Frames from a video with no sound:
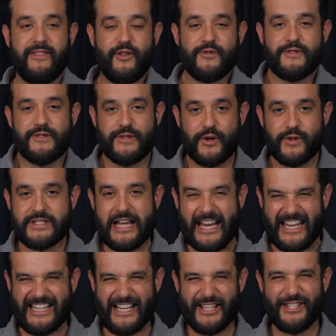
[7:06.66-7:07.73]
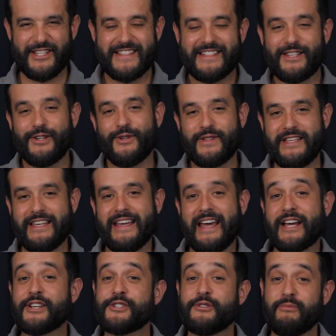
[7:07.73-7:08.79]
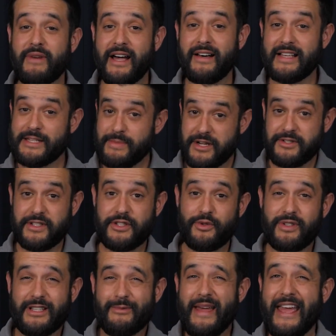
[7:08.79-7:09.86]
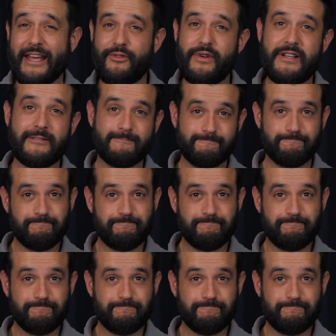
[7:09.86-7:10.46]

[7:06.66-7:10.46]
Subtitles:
those little tiny touches go the extra mile, especially doing them handwritten.